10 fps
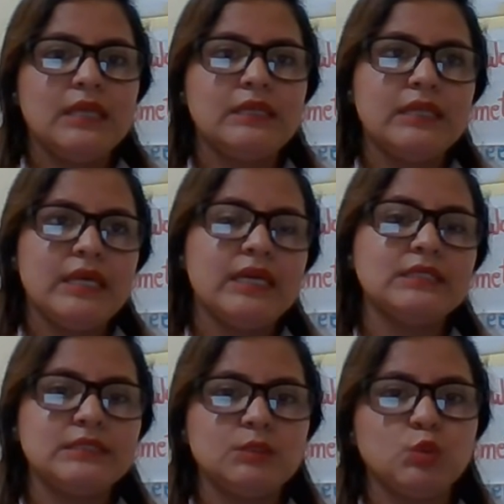
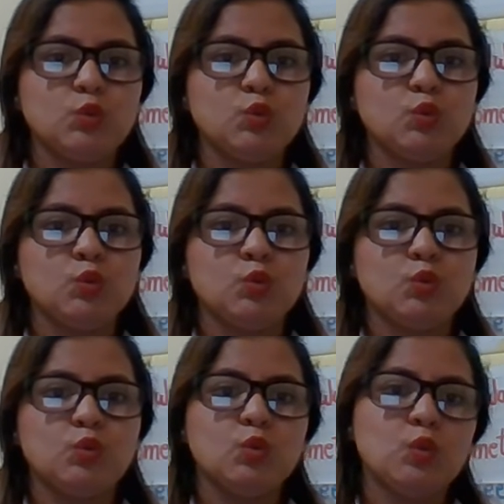next
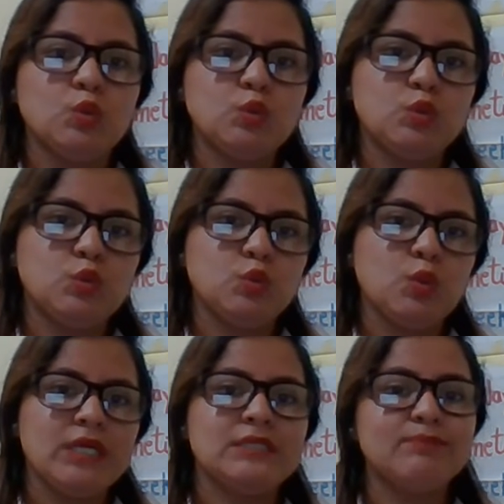
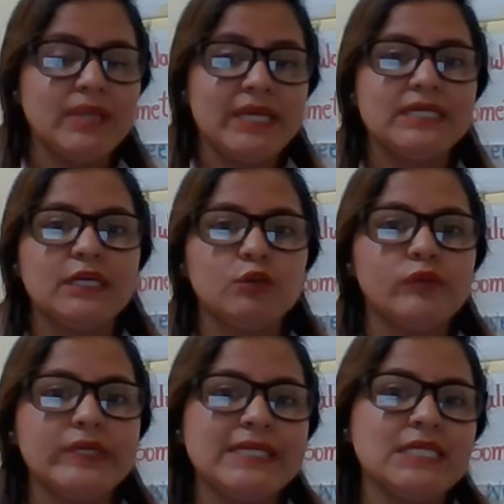to explain the
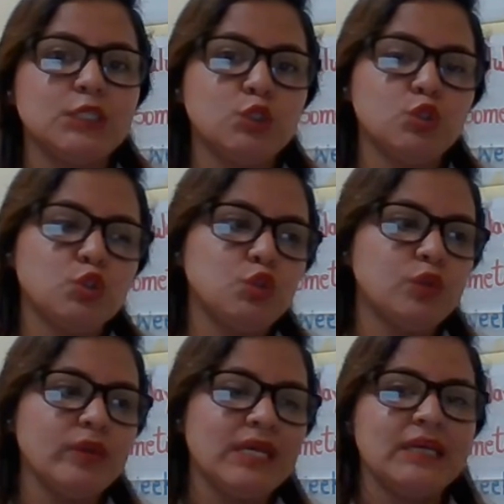correct
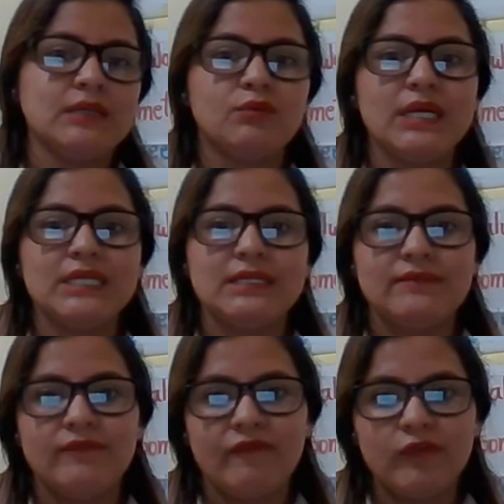structure and write
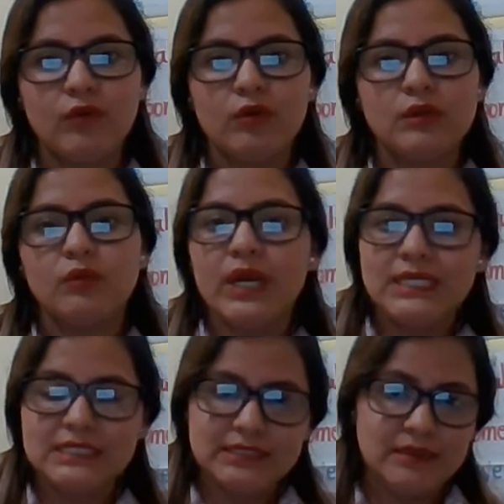
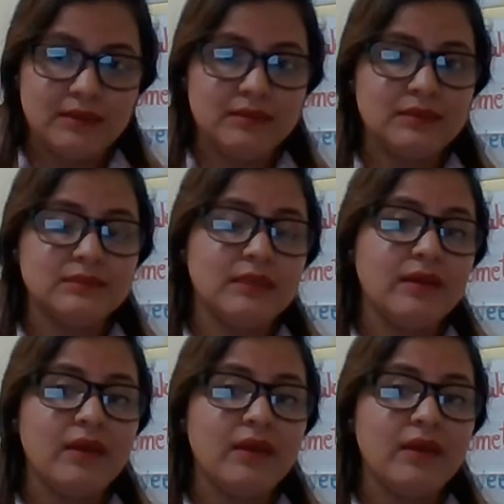the sentence